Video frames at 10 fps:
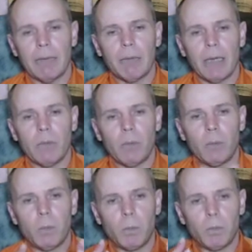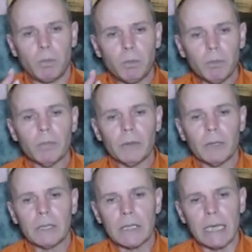Am I
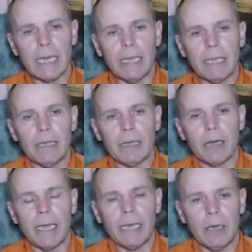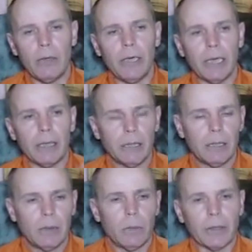selecting the right owner
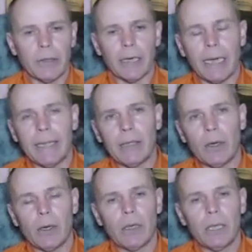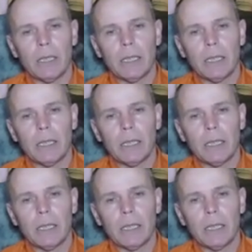with the right dog?